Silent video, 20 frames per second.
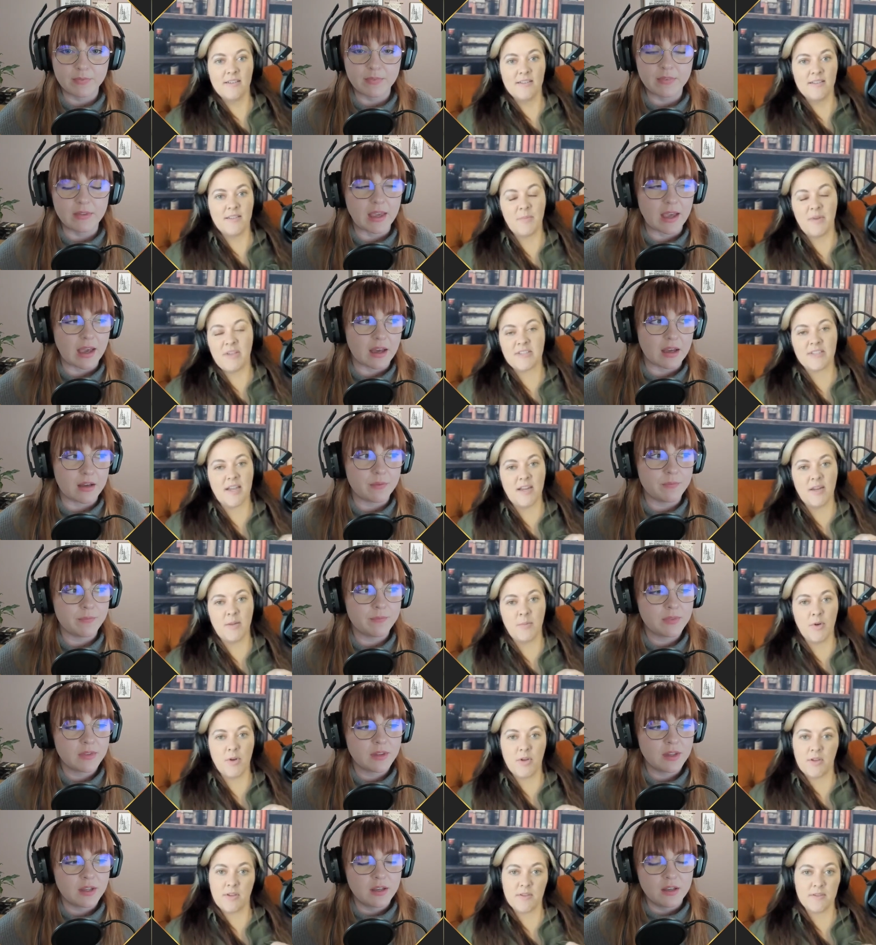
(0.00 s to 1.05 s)
Speaker 1: Yeah. Best kind
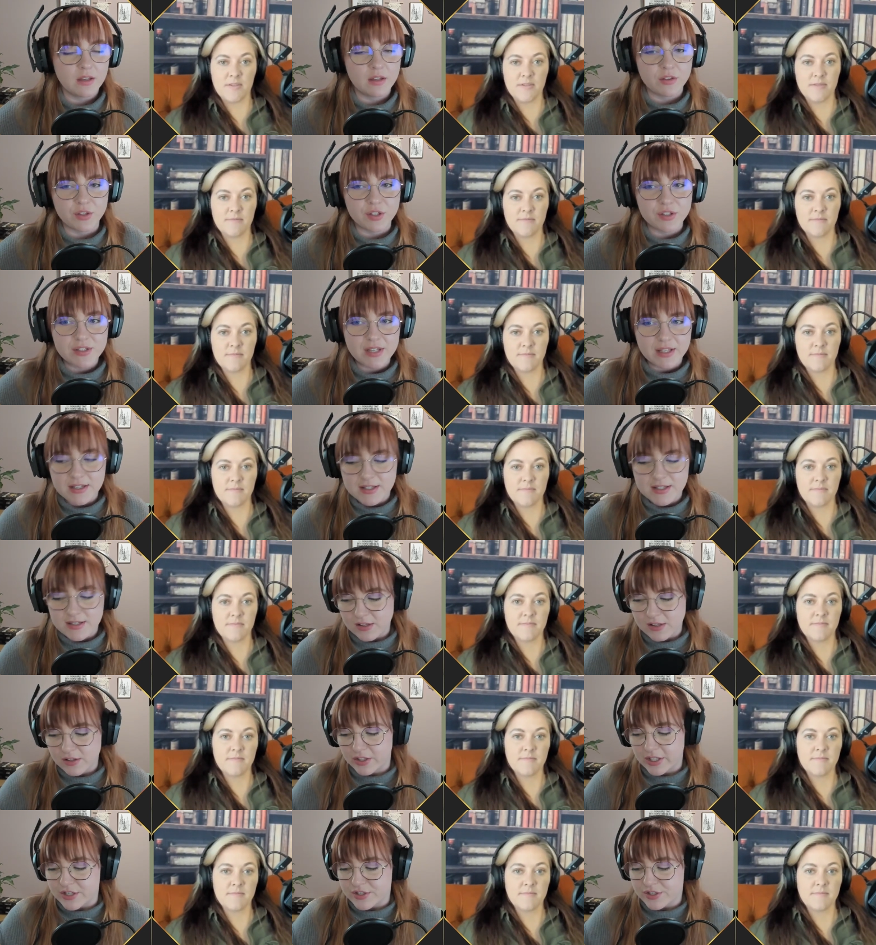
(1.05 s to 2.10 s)
of book. There's, like, these
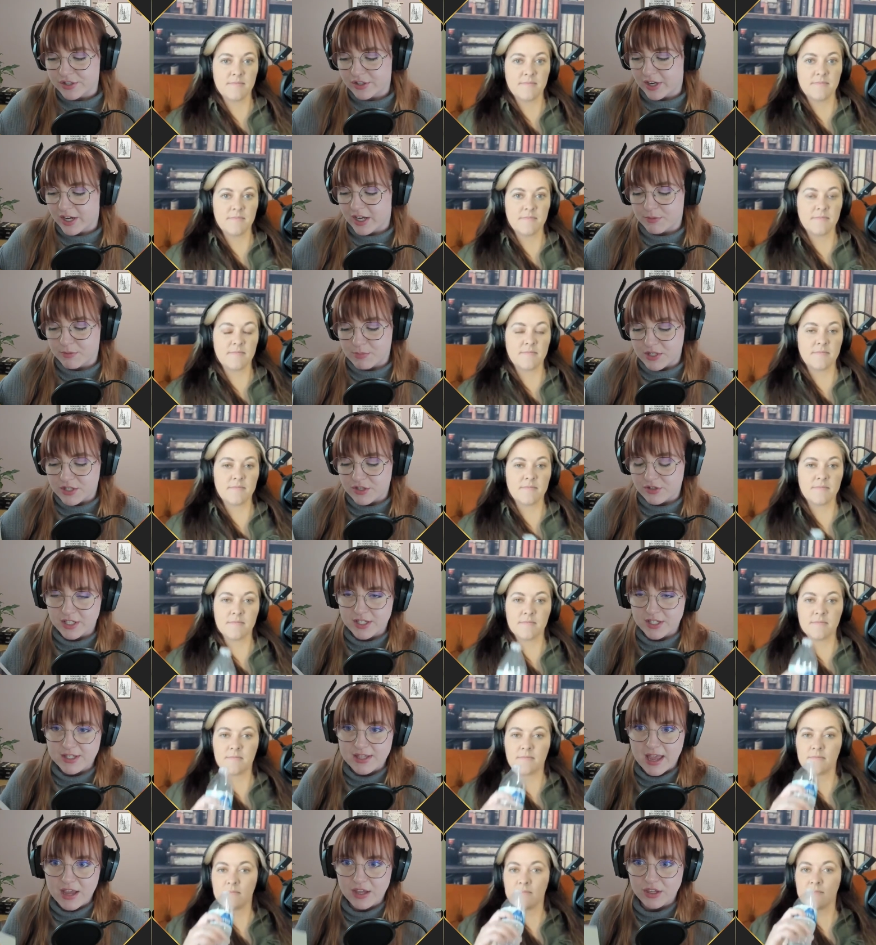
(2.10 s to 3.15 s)
little Easter egg mysteries
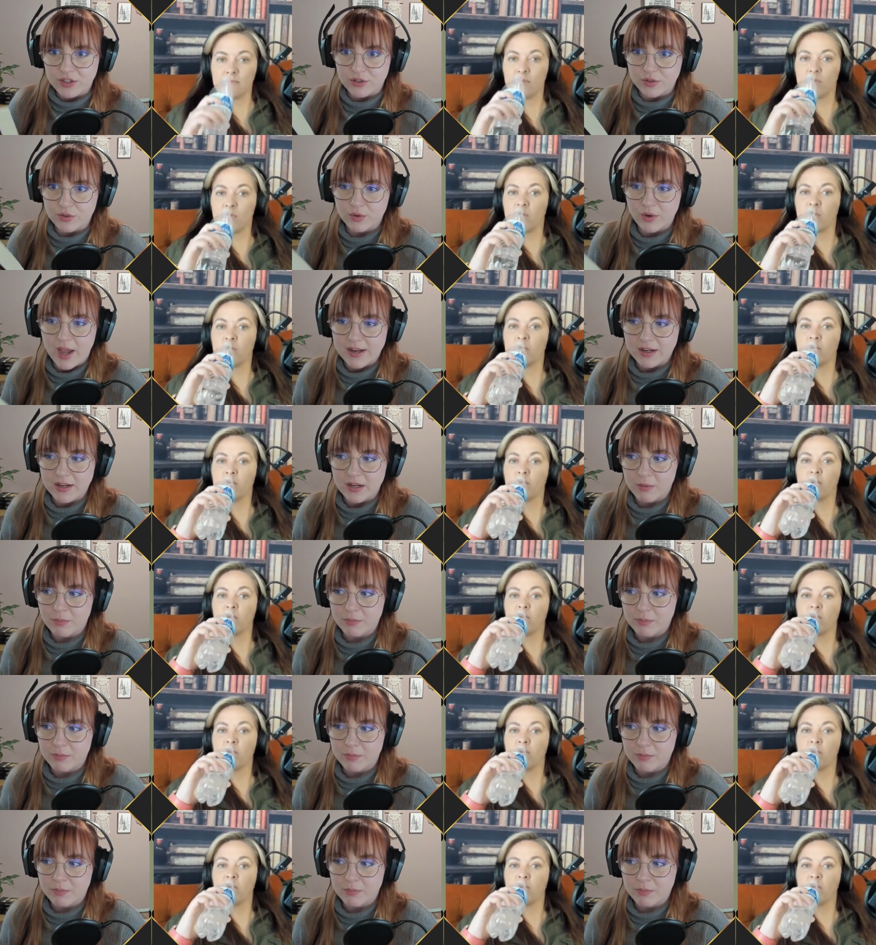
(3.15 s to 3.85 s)
that you end up